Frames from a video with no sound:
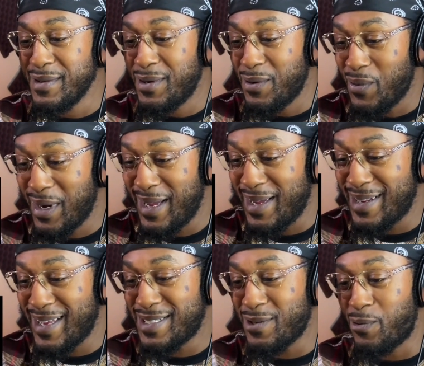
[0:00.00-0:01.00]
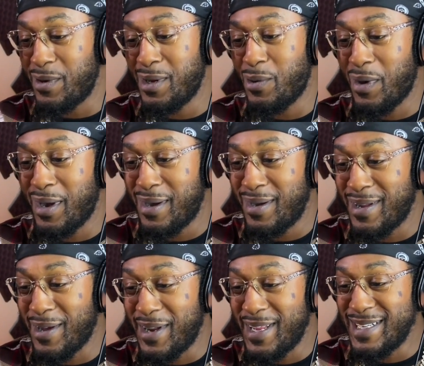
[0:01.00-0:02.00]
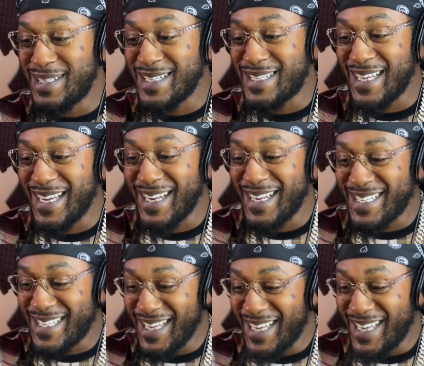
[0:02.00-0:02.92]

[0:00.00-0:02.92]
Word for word: What? That's a real word? Or he just said this.